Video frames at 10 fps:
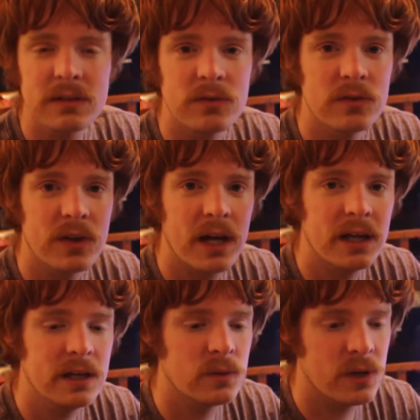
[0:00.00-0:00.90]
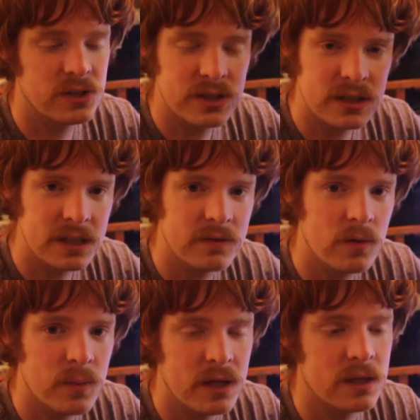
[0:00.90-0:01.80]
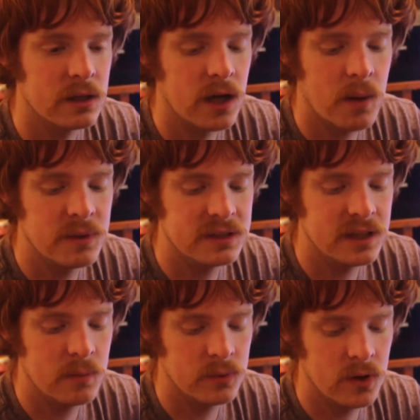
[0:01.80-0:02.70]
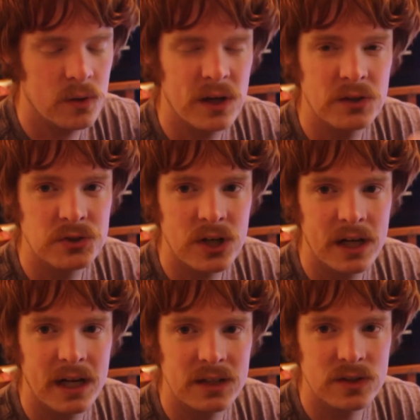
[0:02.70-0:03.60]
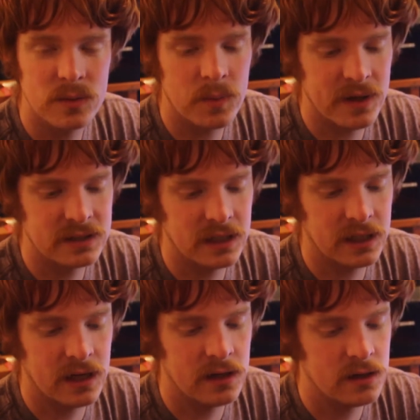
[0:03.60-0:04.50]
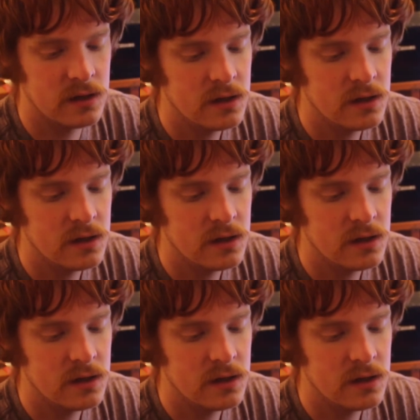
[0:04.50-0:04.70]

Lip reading: If you've got any questions, leave them in the comments down below and I'll try to answer them the best I can.